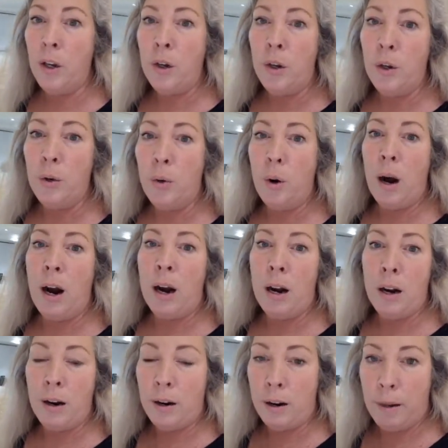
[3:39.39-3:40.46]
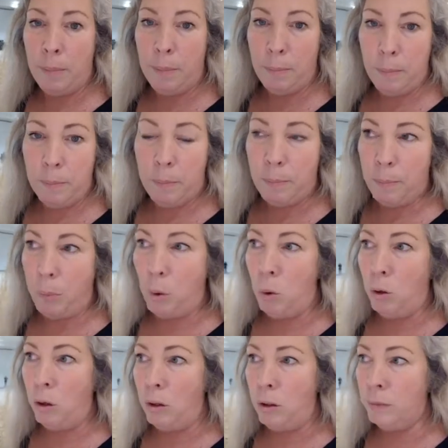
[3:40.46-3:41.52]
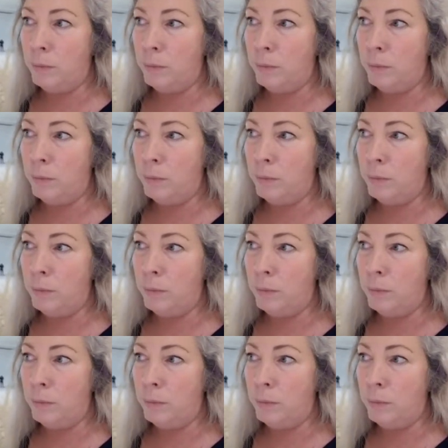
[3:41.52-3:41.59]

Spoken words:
who are poll